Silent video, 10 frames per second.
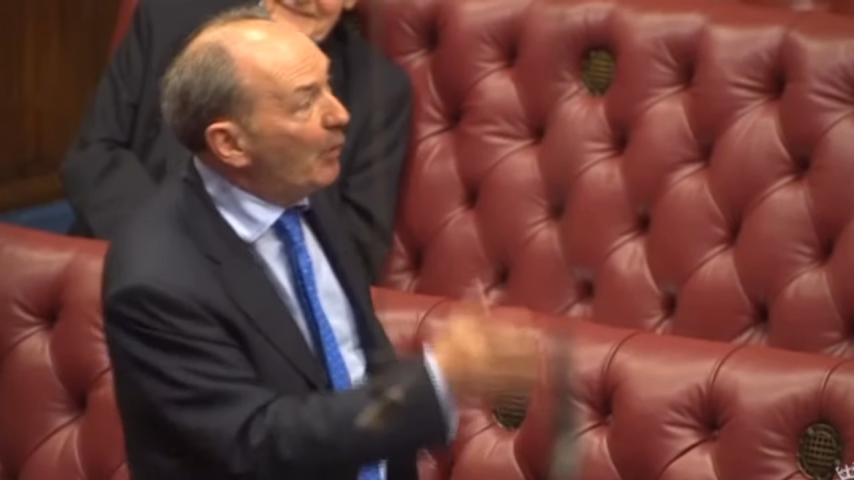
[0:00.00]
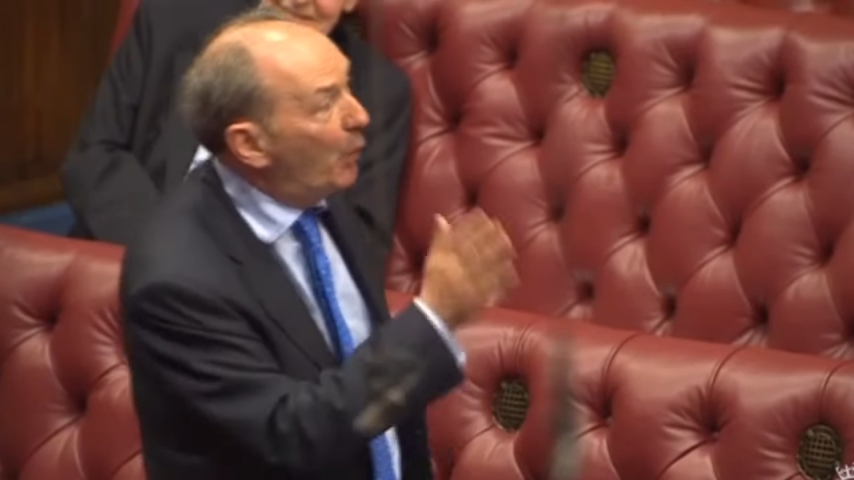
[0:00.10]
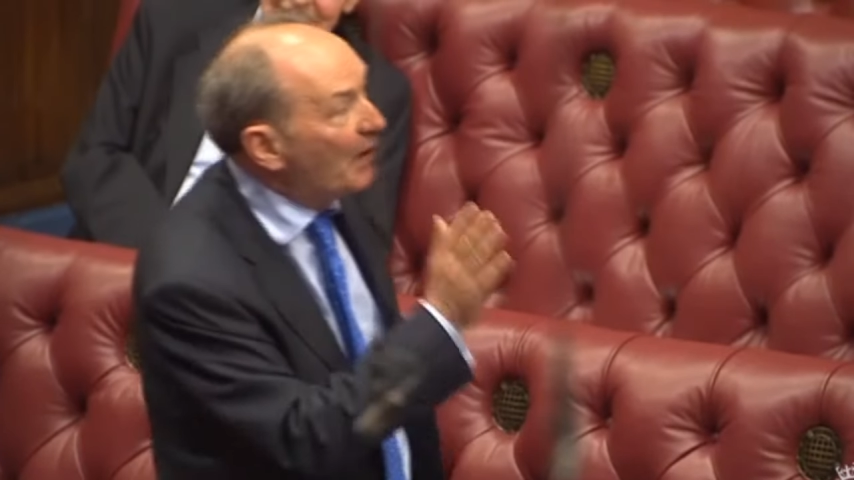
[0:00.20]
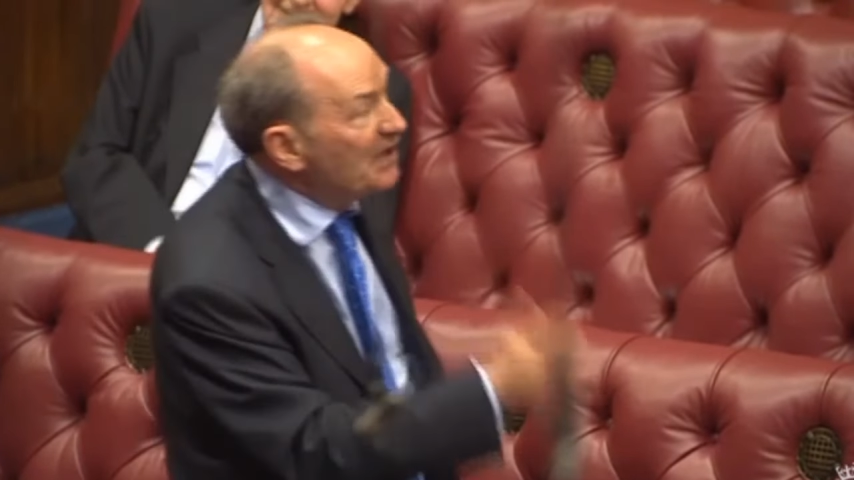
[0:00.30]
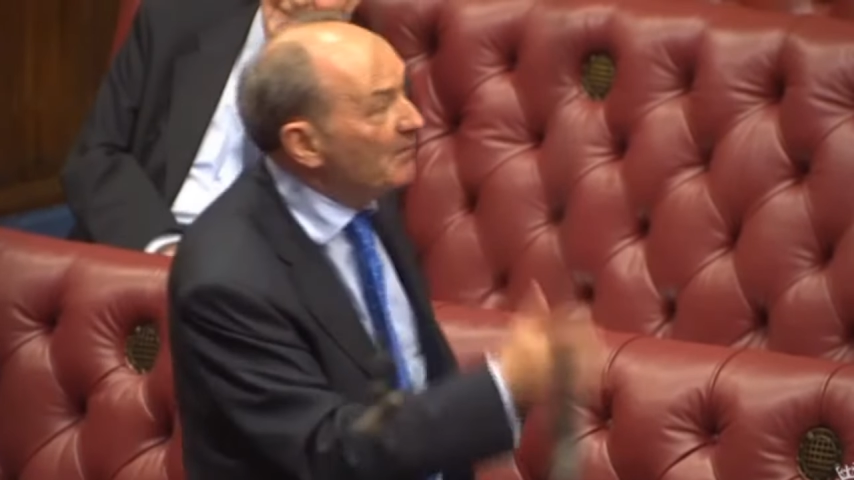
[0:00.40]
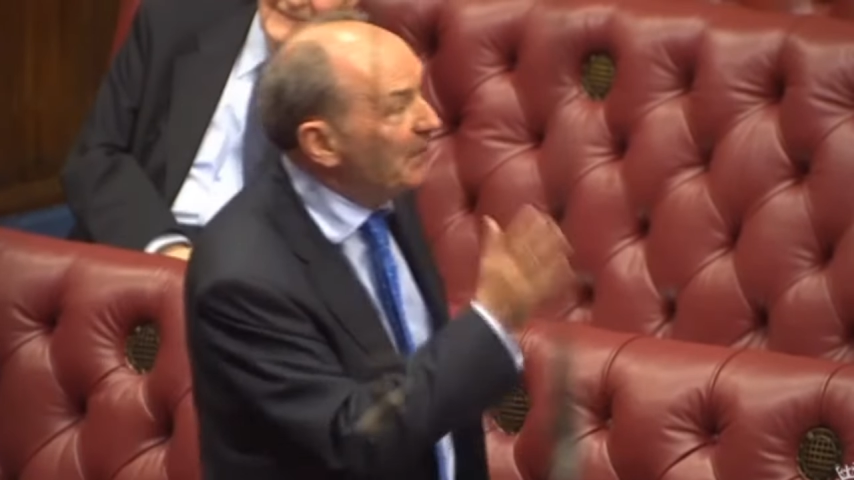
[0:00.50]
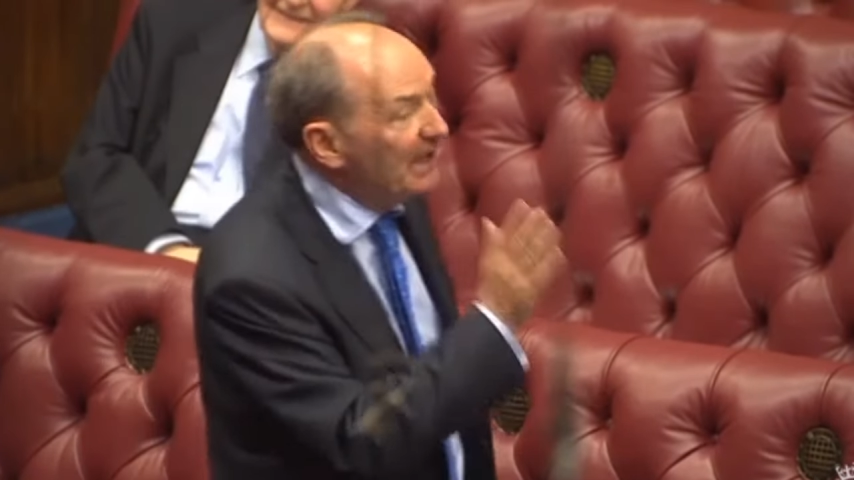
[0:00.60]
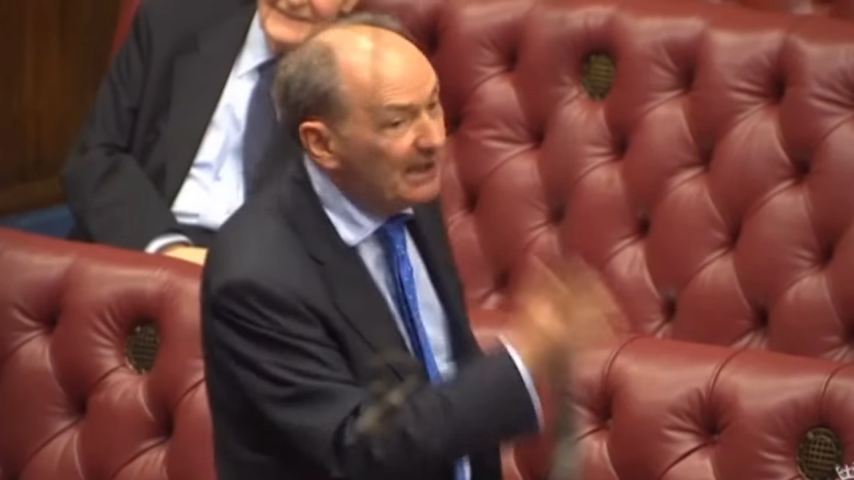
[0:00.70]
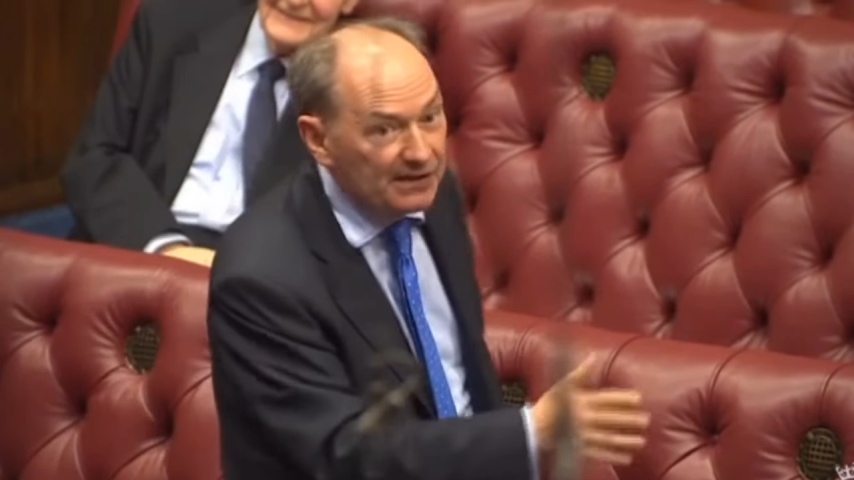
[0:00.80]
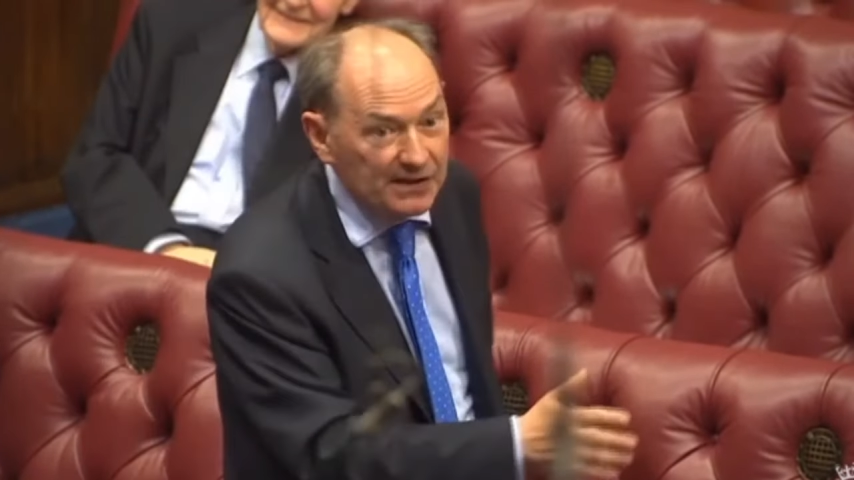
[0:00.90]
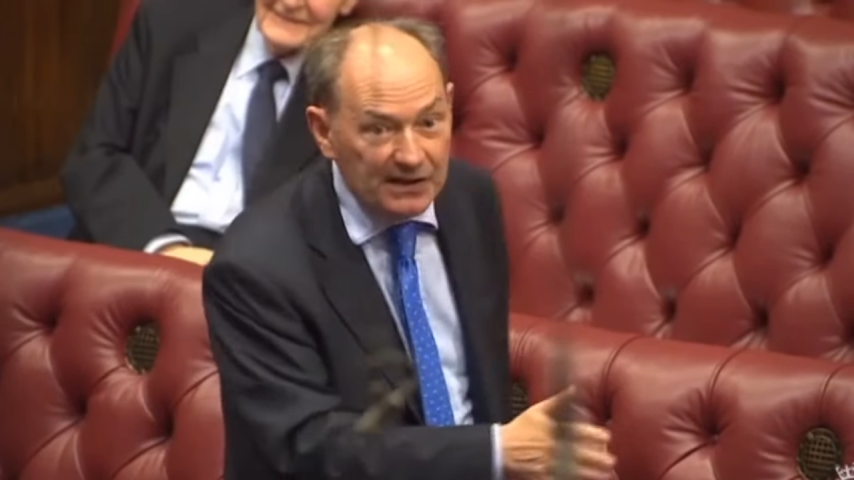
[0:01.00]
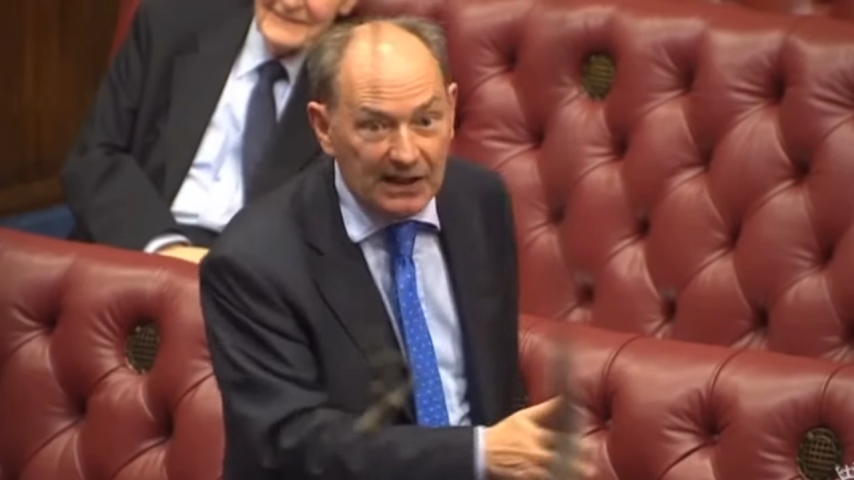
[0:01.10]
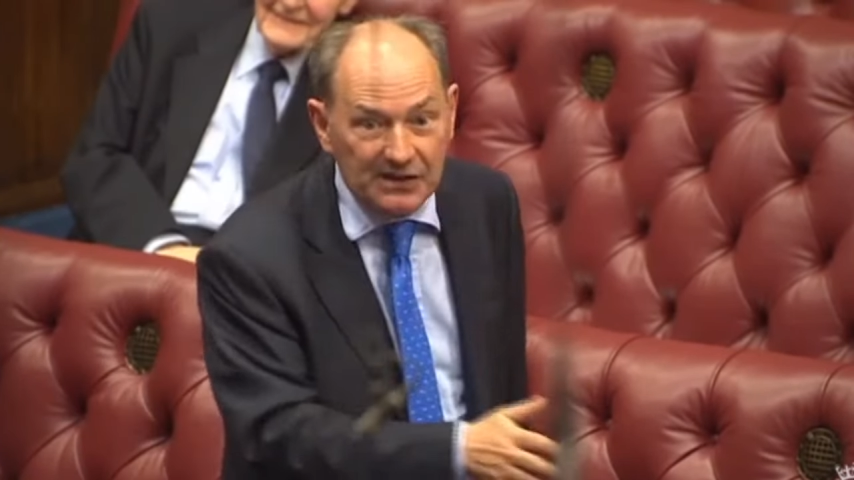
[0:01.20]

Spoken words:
but what it means,